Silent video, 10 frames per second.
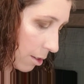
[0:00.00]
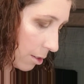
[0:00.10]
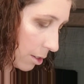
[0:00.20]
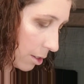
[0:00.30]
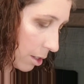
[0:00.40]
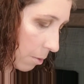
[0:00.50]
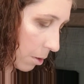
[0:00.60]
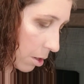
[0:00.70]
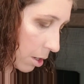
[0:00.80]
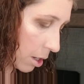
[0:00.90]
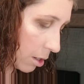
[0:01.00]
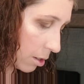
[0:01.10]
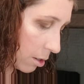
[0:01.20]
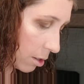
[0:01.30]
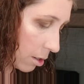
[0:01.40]
see if y'all can.
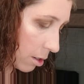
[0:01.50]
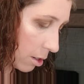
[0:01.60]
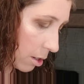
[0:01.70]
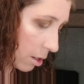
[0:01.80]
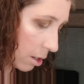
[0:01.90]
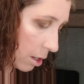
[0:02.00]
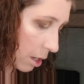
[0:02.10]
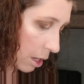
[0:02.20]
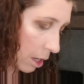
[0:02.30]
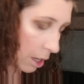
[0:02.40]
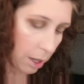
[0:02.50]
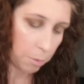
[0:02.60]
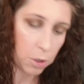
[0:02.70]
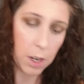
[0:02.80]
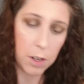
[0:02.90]

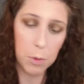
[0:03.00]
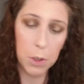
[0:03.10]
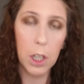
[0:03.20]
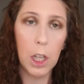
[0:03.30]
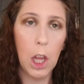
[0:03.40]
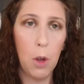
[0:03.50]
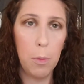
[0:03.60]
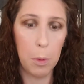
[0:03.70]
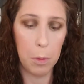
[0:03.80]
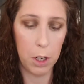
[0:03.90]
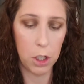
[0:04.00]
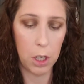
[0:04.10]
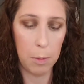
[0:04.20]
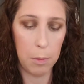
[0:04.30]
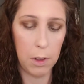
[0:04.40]
I'm trying to really load my brush
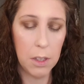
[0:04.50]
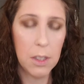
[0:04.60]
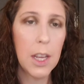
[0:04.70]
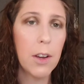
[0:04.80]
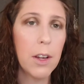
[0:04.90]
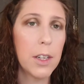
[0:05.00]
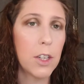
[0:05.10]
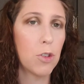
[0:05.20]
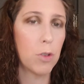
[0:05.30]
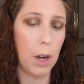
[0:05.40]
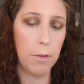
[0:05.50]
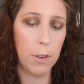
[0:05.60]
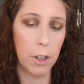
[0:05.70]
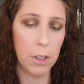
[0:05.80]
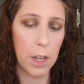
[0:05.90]
up. Let's see how it does dry
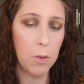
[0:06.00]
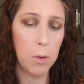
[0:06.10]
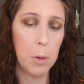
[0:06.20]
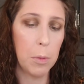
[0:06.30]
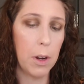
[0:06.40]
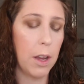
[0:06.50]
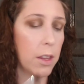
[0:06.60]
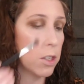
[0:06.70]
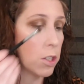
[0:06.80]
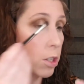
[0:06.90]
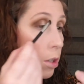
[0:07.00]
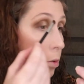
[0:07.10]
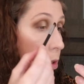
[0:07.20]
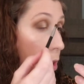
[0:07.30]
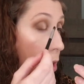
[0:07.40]
first. I don't remember how these do.
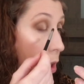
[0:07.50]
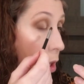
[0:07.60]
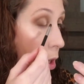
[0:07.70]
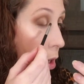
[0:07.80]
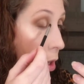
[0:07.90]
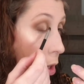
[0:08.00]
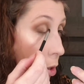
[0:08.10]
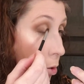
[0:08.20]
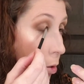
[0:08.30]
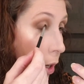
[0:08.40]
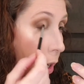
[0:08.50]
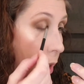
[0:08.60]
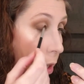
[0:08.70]
Dry.